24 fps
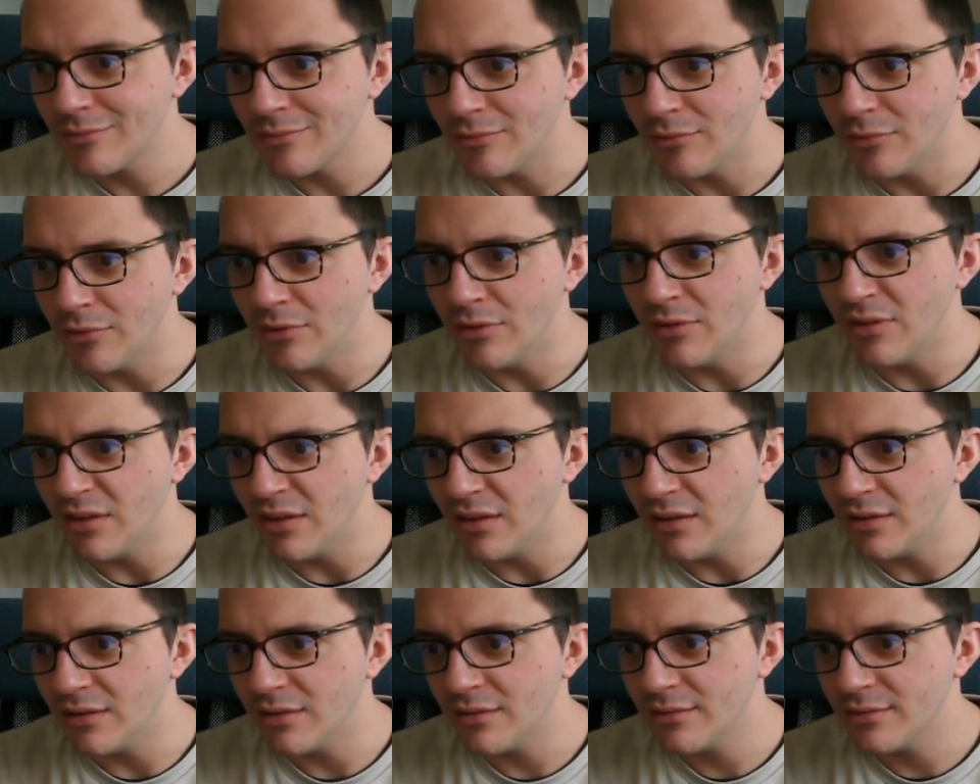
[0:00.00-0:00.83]
Ugh,
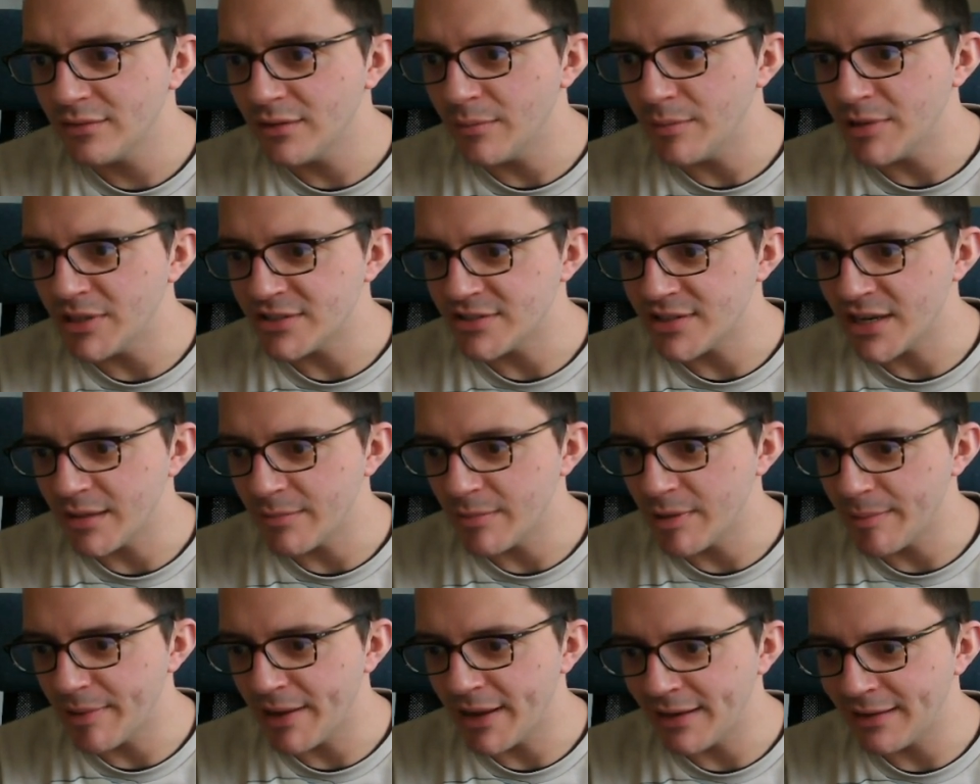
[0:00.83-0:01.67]
nobody's telling me
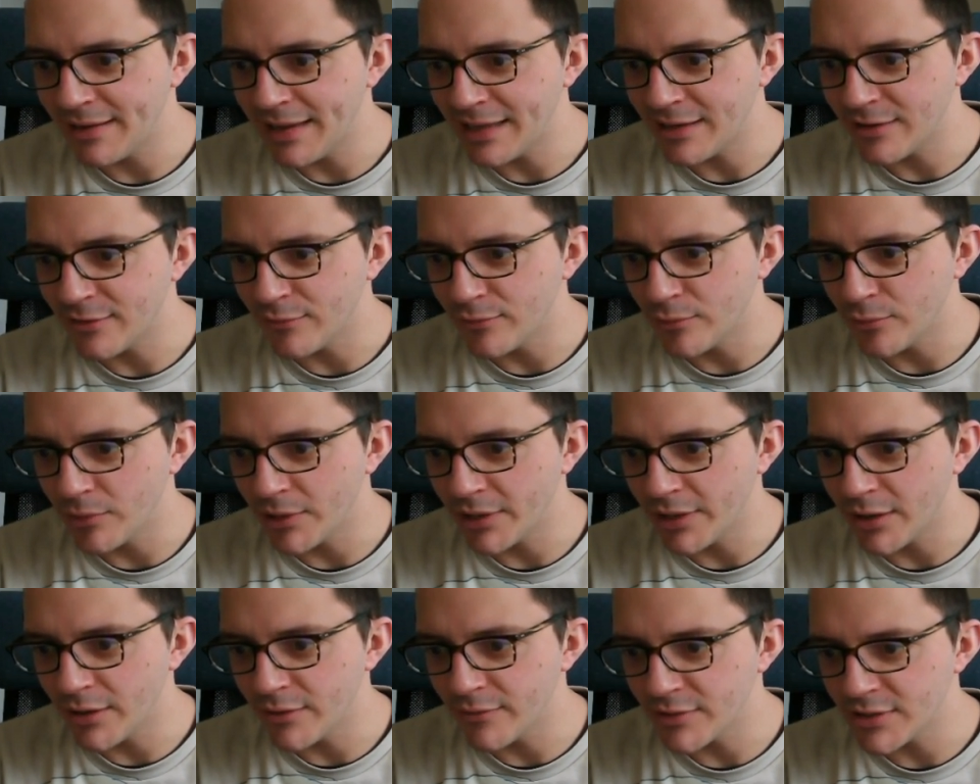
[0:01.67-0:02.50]
about a ladder falling
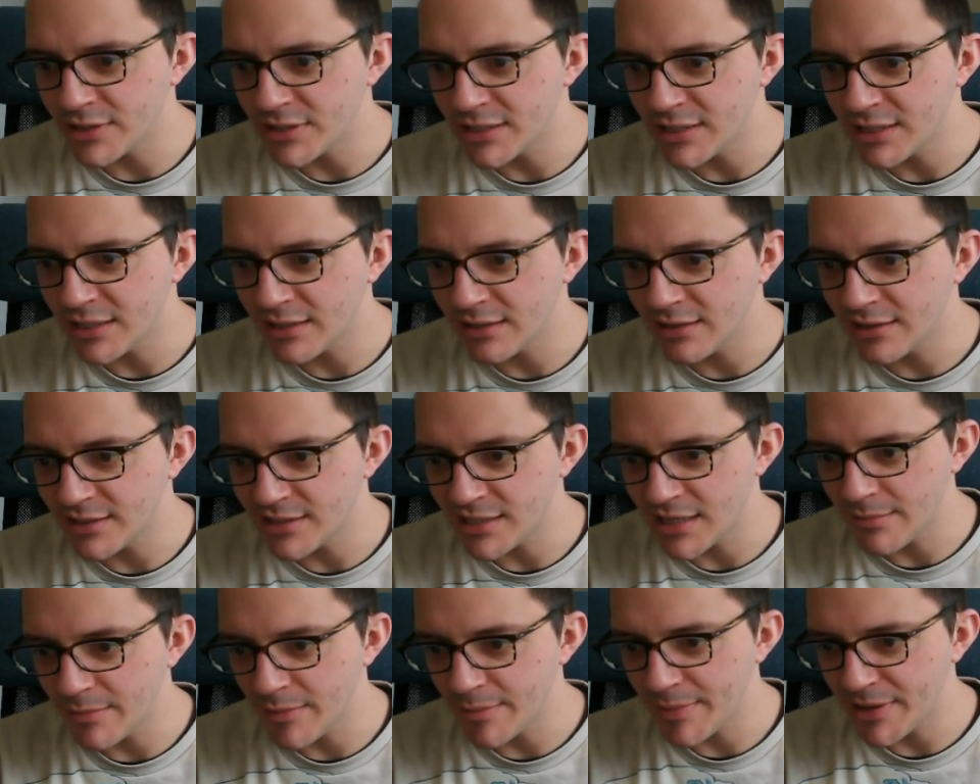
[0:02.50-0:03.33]
over today. They're
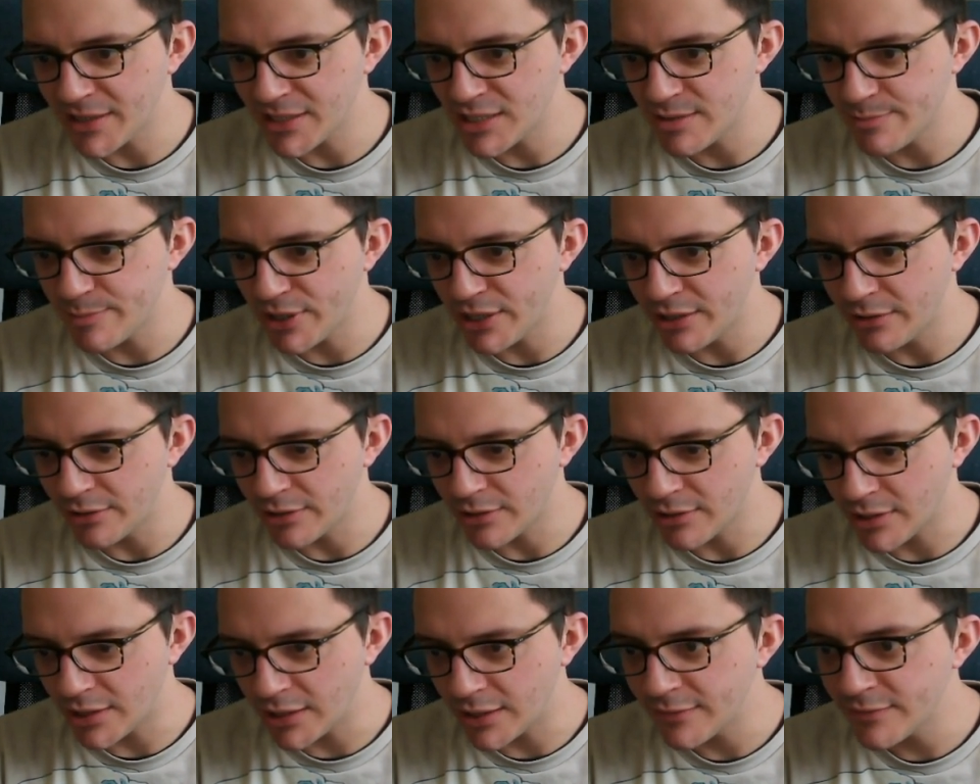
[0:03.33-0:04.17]
telling me about
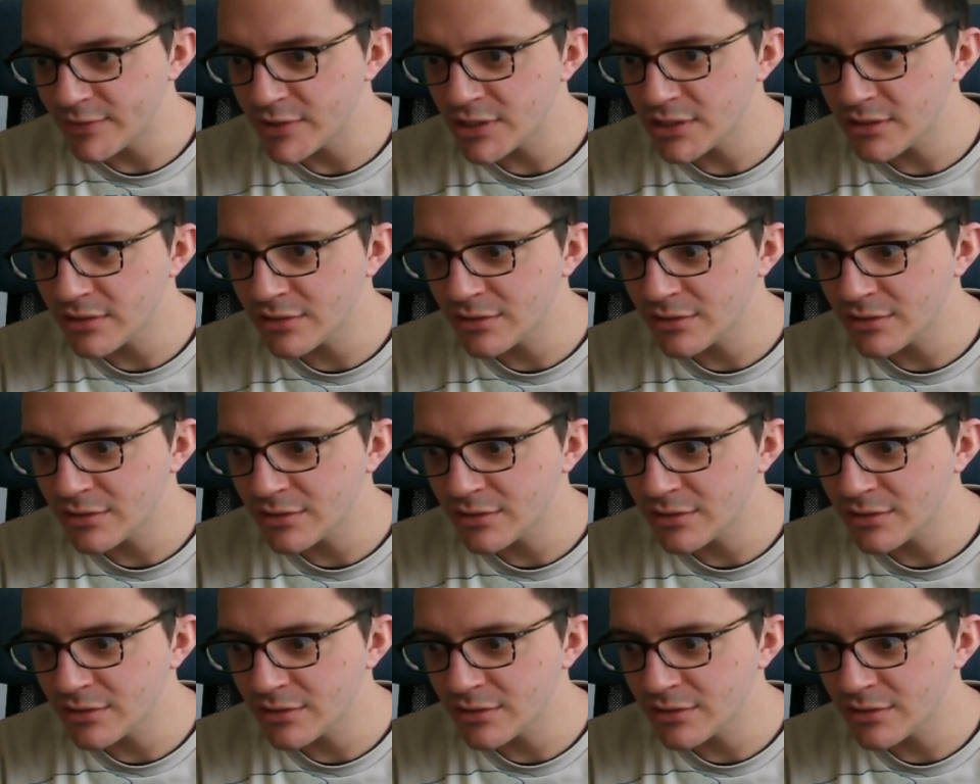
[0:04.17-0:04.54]
spirographs.